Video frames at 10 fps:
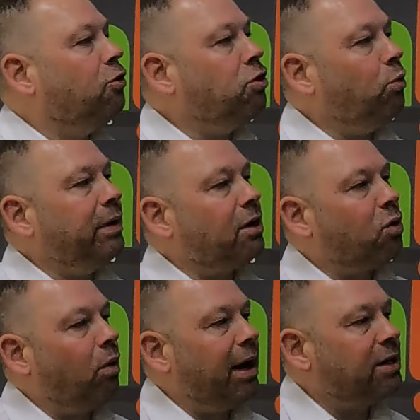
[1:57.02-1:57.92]
Newly
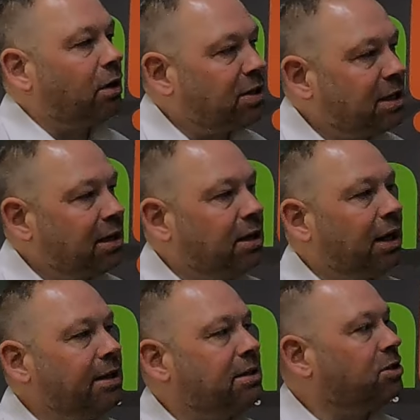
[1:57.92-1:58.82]
acquired
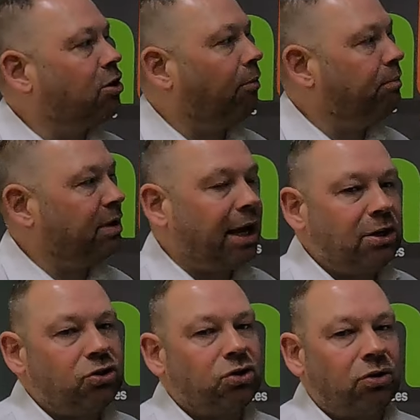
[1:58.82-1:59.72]
articulated
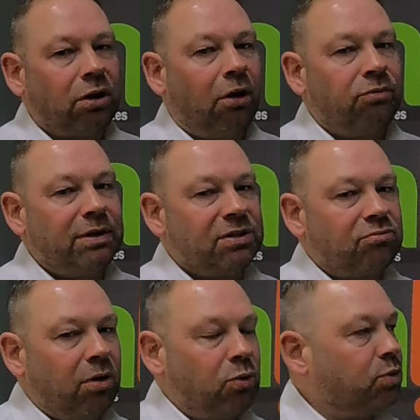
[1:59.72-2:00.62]
combination on
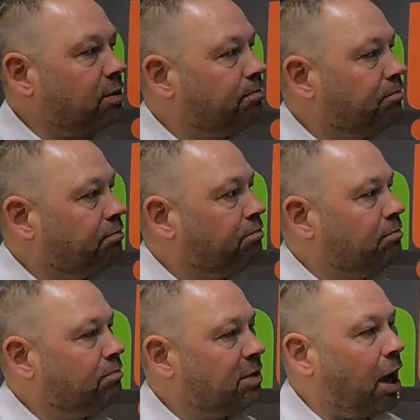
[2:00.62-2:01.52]
this route.
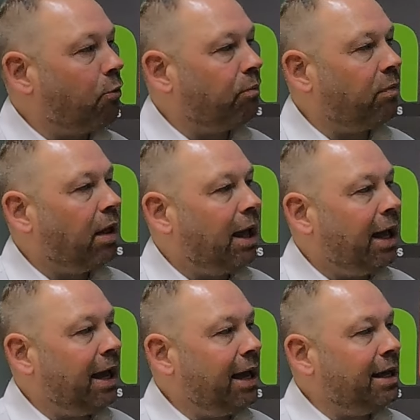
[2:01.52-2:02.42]
So
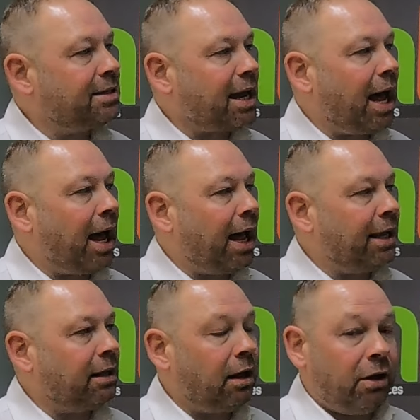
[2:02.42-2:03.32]
it is
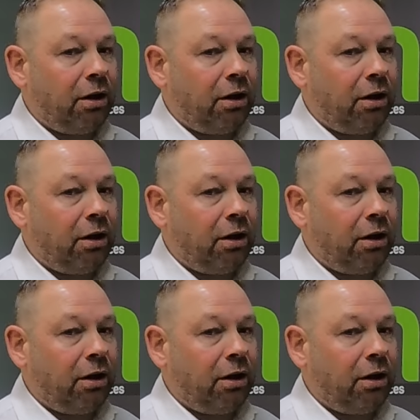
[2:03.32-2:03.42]
an